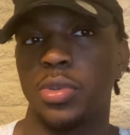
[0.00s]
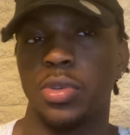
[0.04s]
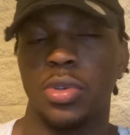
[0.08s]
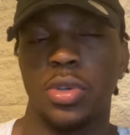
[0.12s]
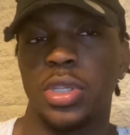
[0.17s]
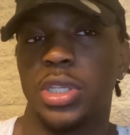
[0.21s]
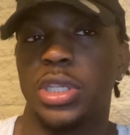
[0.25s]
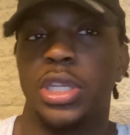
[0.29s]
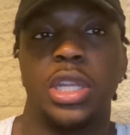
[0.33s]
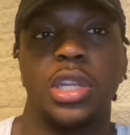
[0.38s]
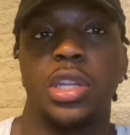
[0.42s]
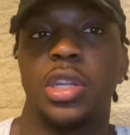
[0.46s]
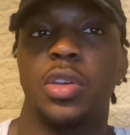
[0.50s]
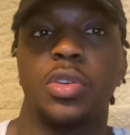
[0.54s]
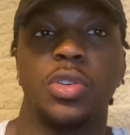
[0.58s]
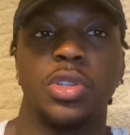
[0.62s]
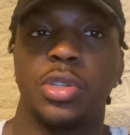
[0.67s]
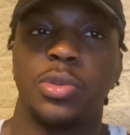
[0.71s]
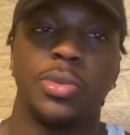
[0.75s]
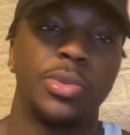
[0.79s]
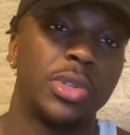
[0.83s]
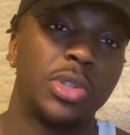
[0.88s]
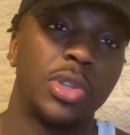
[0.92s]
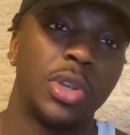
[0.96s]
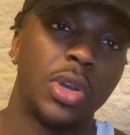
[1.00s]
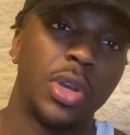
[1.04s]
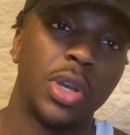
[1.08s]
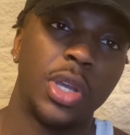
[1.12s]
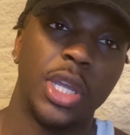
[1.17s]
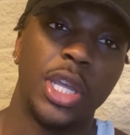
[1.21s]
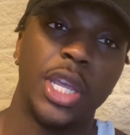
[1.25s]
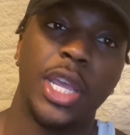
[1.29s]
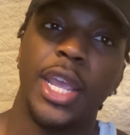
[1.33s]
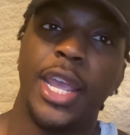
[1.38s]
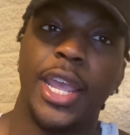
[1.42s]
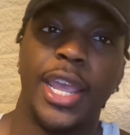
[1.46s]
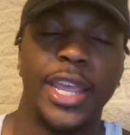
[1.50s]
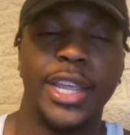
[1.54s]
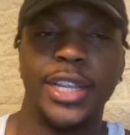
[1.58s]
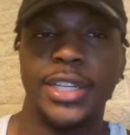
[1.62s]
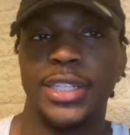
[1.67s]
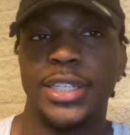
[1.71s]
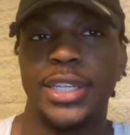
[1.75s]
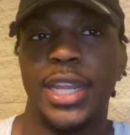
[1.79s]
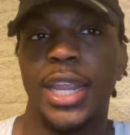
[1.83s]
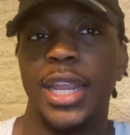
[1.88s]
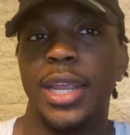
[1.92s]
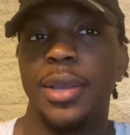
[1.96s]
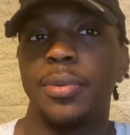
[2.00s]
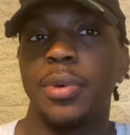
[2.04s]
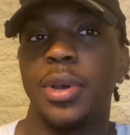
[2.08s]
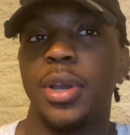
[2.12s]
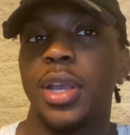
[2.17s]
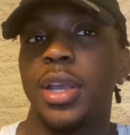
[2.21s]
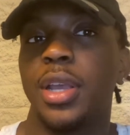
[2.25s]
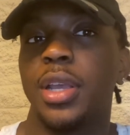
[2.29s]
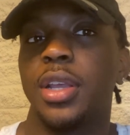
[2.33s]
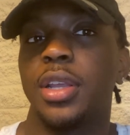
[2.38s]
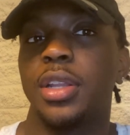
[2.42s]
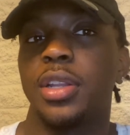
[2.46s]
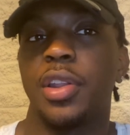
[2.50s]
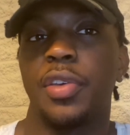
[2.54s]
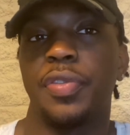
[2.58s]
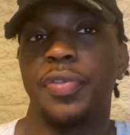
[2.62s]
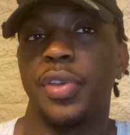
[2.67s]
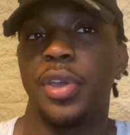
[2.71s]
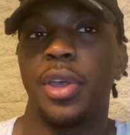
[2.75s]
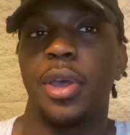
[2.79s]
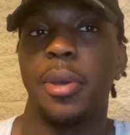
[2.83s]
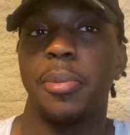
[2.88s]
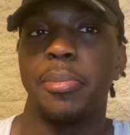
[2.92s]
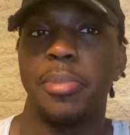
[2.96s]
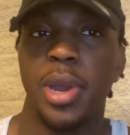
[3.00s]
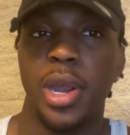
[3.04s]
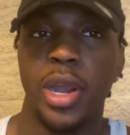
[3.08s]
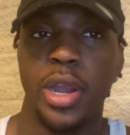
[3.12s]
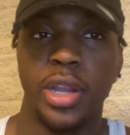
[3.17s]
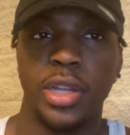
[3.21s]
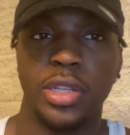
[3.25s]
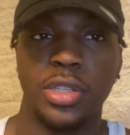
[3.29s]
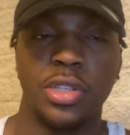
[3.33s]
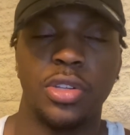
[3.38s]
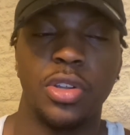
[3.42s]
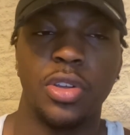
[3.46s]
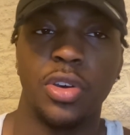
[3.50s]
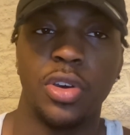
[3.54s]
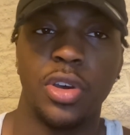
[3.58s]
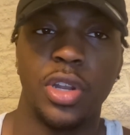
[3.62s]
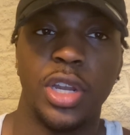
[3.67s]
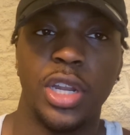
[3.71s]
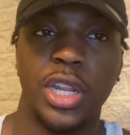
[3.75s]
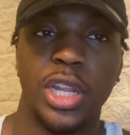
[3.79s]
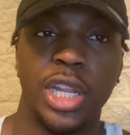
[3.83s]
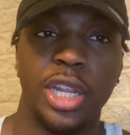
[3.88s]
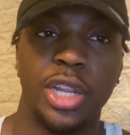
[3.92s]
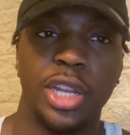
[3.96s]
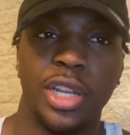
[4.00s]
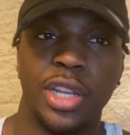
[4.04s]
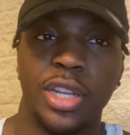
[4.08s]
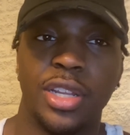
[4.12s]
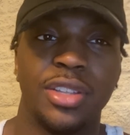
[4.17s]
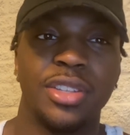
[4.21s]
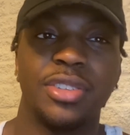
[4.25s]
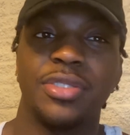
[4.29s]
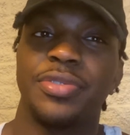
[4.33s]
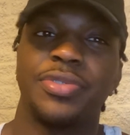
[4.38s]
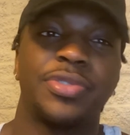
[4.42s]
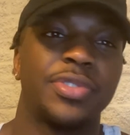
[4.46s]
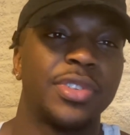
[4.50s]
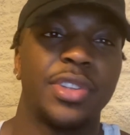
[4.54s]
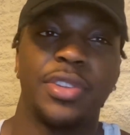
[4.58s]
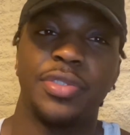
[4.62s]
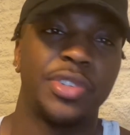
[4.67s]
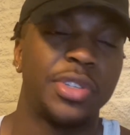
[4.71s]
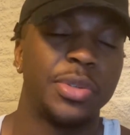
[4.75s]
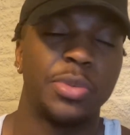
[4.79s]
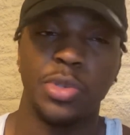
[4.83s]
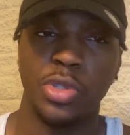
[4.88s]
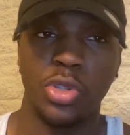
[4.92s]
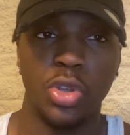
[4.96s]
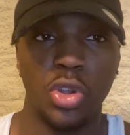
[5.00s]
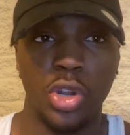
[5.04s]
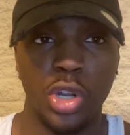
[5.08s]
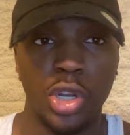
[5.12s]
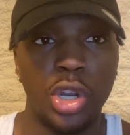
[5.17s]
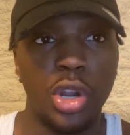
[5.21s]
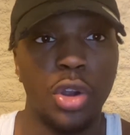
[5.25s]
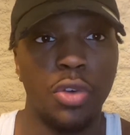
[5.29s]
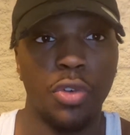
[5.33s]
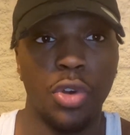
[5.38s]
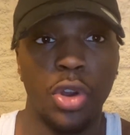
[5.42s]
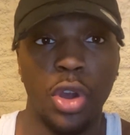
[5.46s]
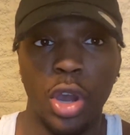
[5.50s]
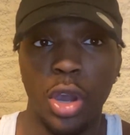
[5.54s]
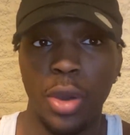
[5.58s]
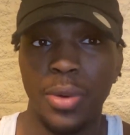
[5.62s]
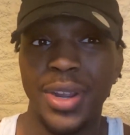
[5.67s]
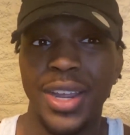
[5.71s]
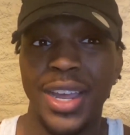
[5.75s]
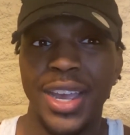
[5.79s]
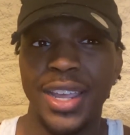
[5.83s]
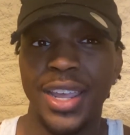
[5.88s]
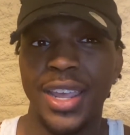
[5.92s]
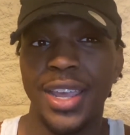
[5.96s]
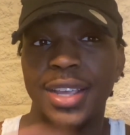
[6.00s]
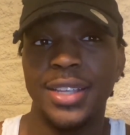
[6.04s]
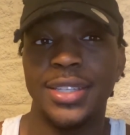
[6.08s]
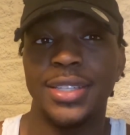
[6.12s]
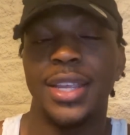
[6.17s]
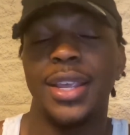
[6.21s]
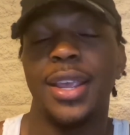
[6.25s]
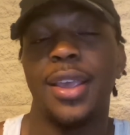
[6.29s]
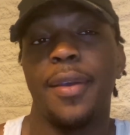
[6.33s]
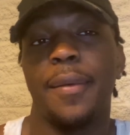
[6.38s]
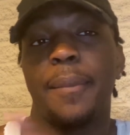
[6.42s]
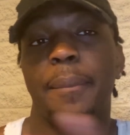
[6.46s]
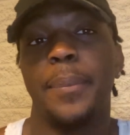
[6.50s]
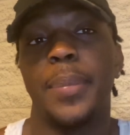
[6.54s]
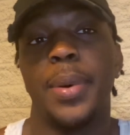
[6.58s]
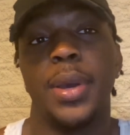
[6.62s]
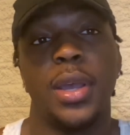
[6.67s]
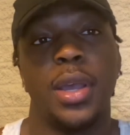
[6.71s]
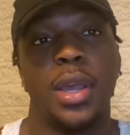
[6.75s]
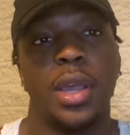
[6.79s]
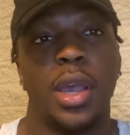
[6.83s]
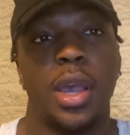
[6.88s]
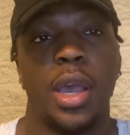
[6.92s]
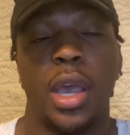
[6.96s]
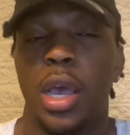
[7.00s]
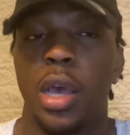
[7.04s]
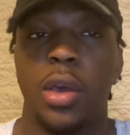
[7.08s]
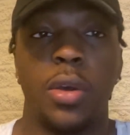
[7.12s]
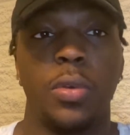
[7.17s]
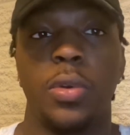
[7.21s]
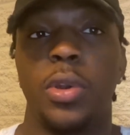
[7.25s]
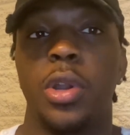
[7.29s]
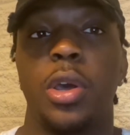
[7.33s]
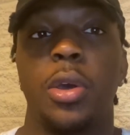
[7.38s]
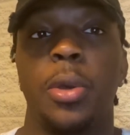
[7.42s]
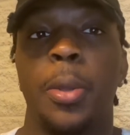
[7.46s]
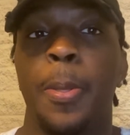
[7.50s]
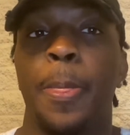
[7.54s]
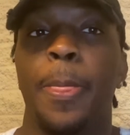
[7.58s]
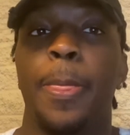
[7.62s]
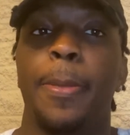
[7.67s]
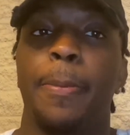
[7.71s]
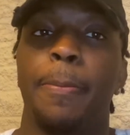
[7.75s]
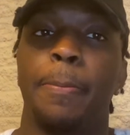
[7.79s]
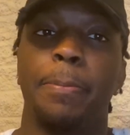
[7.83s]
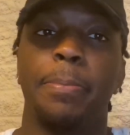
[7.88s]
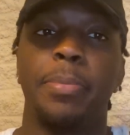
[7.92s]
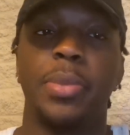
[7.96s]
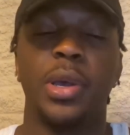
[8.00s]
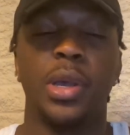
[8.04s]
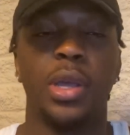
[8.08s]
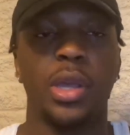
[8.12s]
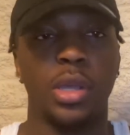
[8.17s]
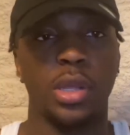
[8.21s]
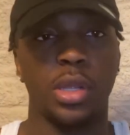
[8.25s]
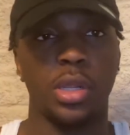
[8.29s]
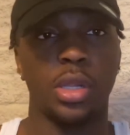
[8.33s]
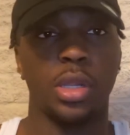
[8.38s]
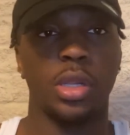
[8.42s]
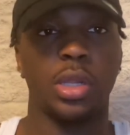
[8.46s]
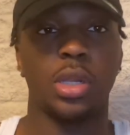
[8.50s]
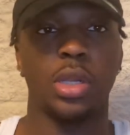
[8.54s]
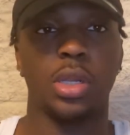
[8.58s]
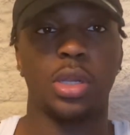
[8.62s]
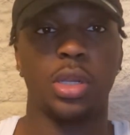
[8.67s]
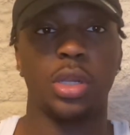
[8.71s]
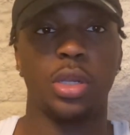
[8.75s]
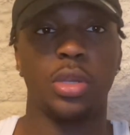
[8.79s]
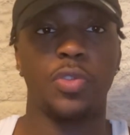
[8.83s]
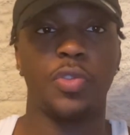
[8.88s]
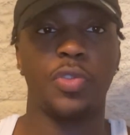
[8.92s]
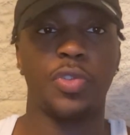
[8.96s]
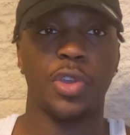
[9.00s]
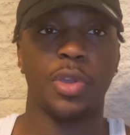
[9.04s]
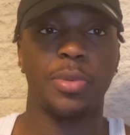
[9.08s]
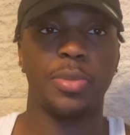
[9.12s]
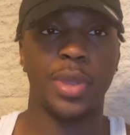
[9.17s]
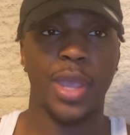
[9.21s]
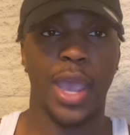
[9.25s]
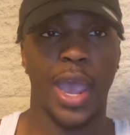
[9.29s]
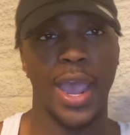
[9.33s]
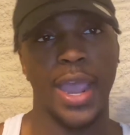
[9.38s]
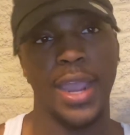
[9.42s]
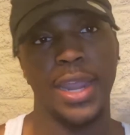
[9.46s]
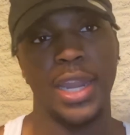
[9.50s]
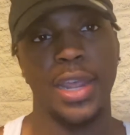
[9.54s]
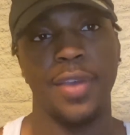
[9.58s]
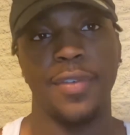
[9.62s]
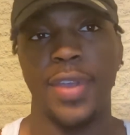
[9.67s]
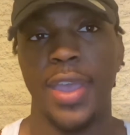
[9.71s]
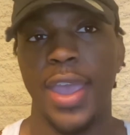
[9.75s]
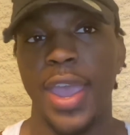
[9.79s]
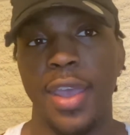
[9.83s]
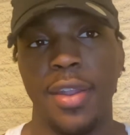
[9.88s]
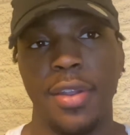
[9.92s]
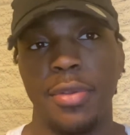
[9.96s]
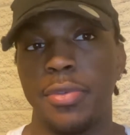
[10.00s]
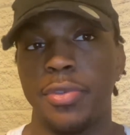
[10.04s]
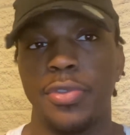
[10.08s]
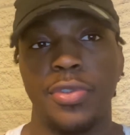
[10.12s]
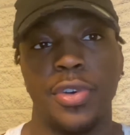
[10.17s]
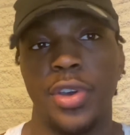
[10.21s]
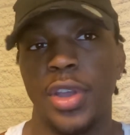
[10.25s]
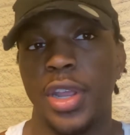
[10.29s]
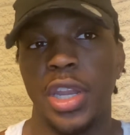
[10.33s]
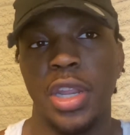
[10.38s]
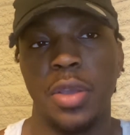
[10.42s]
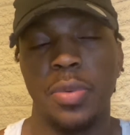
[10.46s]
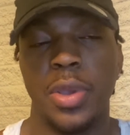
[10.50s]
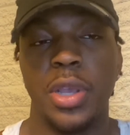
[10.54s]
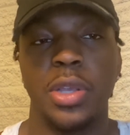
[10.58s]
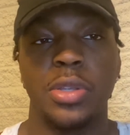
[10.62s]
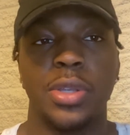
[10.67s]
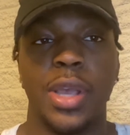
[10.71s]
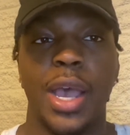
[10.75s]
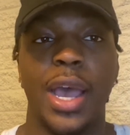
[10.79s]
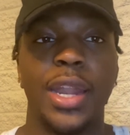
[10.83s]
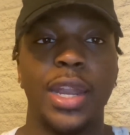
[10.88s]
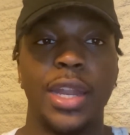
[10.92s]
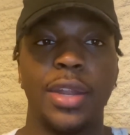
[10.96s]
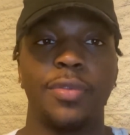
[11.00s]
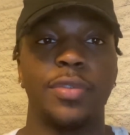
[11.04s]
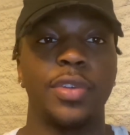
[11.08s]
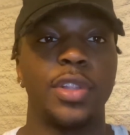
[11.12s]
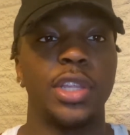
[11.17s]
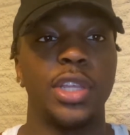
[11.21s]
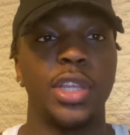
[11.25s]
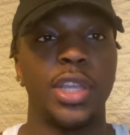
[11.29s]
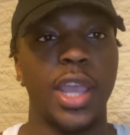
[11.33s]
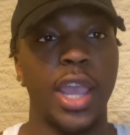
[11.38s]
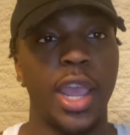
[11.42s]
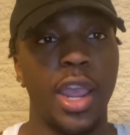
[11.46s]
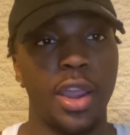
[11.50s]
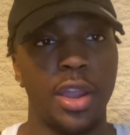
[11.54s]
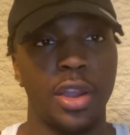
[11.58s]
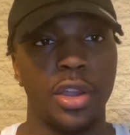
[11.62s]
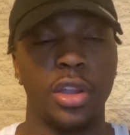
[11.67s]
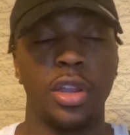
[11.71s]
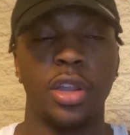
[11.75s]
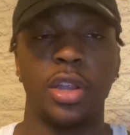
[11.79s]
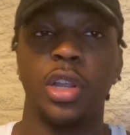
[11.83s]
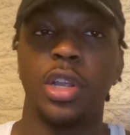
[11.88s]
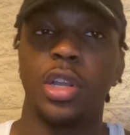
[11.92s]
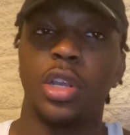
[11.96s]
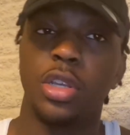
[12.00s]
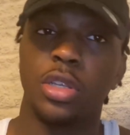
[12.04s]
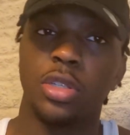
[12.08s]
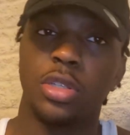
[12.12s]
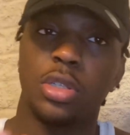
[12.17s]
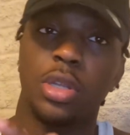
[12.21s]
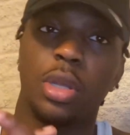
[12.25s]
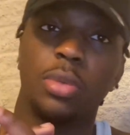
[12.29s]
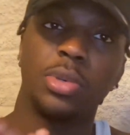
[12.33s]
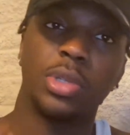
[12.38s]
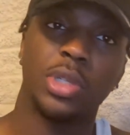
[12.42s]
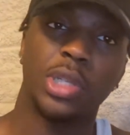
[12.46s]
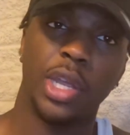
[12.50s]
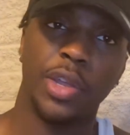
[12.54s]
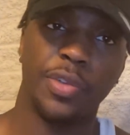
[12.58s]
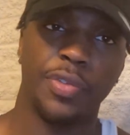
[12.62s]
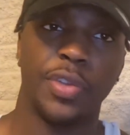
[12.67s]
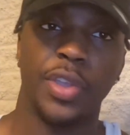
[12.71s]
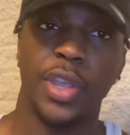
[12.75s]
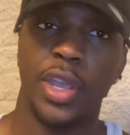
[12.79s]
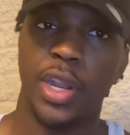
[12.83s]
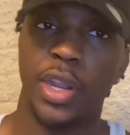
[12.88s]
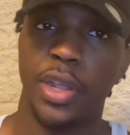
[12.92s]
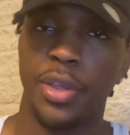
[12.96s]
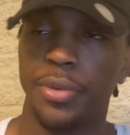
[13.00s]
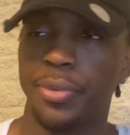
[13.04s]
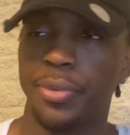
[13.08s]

She didn't know what she was doing, and she didn't want to feel embarrassed doing it if she was doing it the wrong way, I guess. But I don't know. But you feel me? I ain't never had it before anyway, so I didn't really care. So I'm just like, forget it.